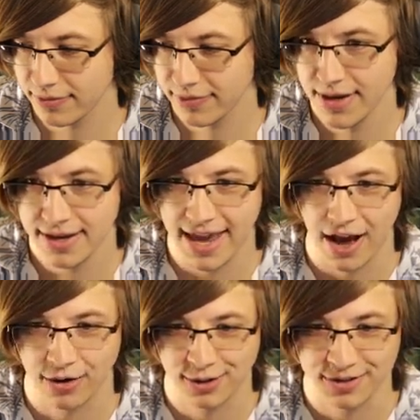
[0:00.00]
Yeah,
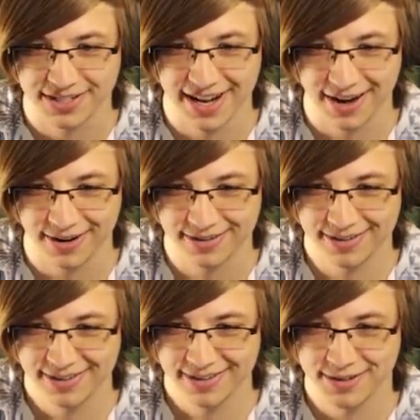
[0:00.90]
I'll close it out.
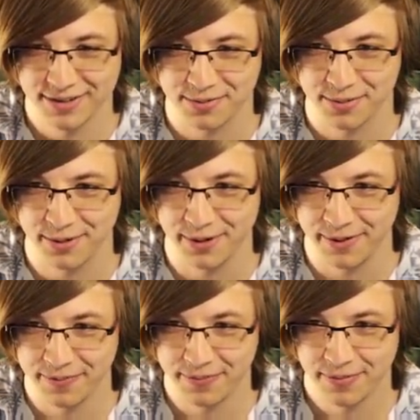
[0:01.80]
This root.
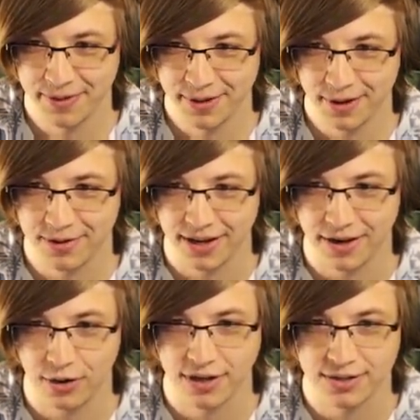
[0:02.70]
Okay,
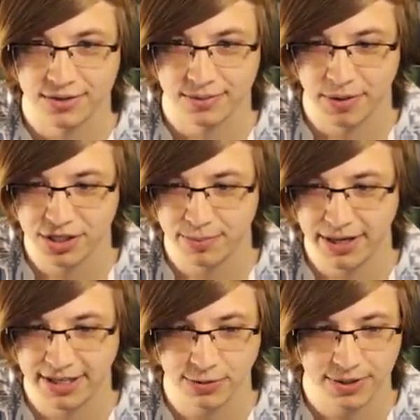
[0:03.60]
okay, so there's a bunch of
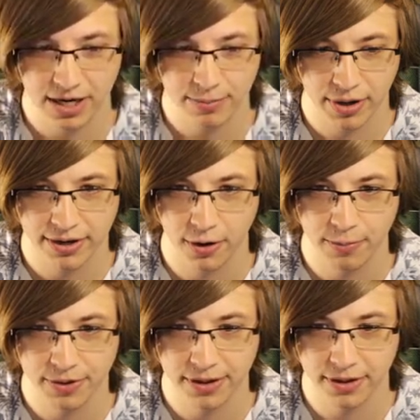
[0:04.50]
beacons we gotta break
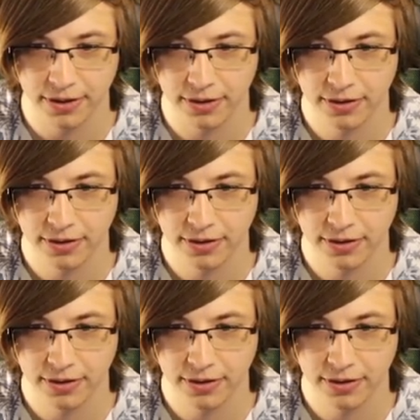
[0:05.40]
open here.